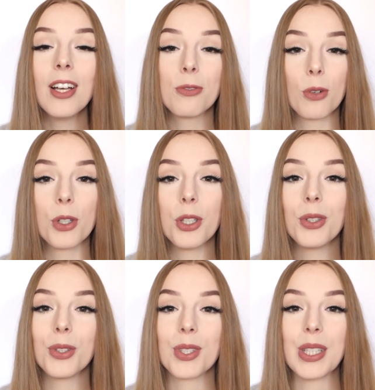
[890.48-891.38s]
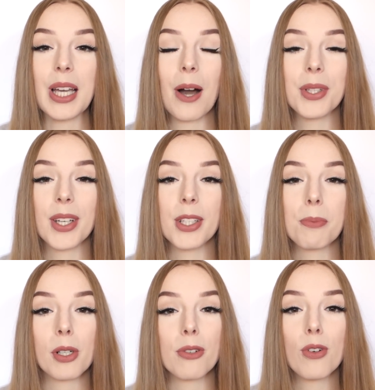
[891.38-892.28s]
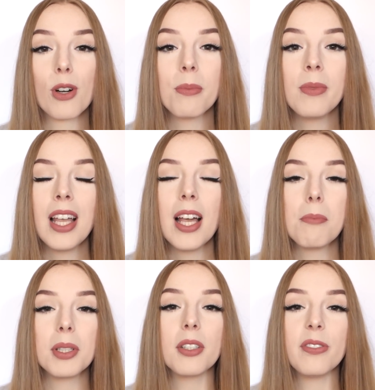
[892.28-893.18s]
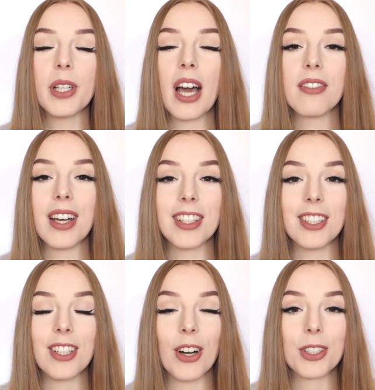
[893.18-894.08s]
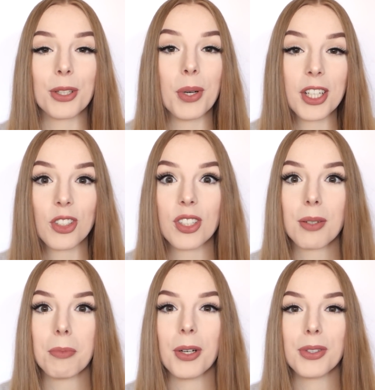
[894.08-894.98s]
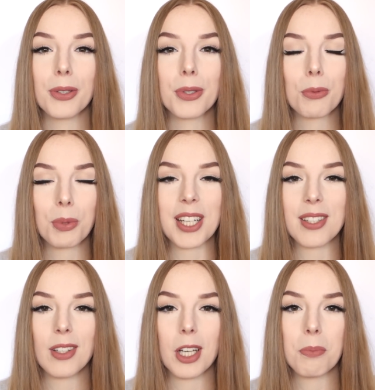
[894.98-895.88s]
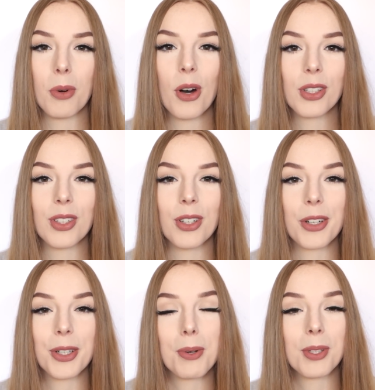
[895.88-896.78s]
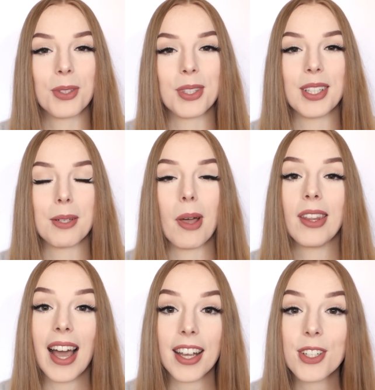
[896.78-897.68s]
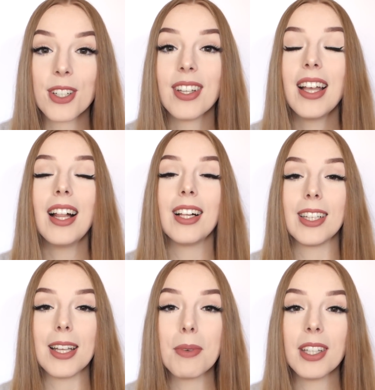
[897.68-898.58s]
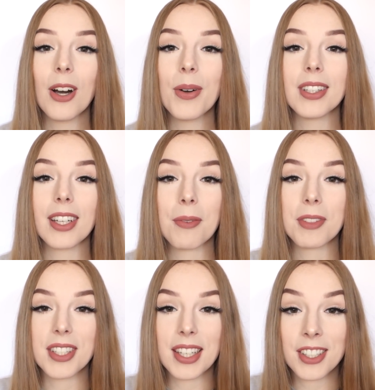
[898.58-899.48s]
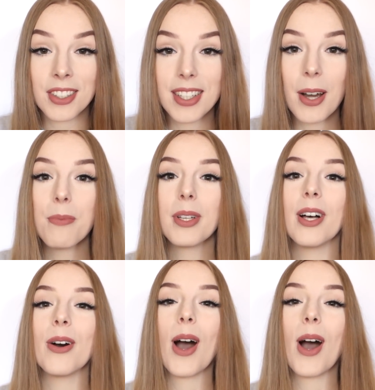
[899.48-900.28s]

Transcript: for you to see how they're gonna perform. But if you have any other questions about those supplies that I bought or you want to see them in action, let me know in the comment section down below.